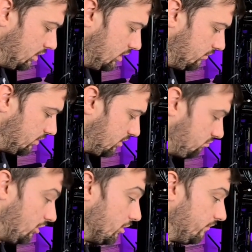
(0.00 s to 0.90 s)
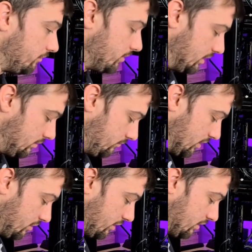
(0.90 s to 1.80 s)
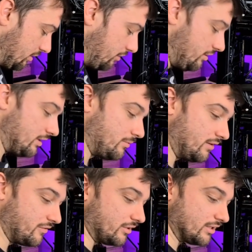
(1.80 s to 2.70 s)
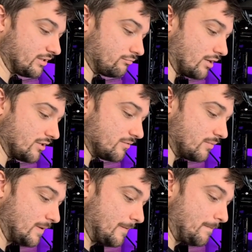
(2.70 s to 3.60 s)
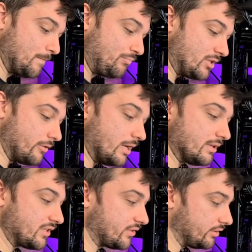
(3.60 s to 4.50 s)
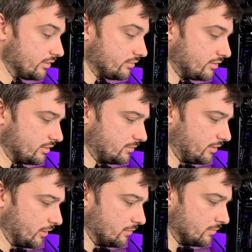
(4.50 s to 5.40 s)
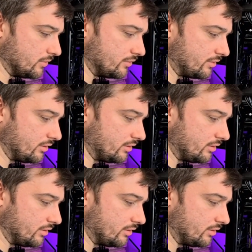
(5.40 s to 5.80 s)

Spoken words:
It was on offer when I got it, so that's why I've got it. It's a random. Oh, MX 300, so it's one of the older ones.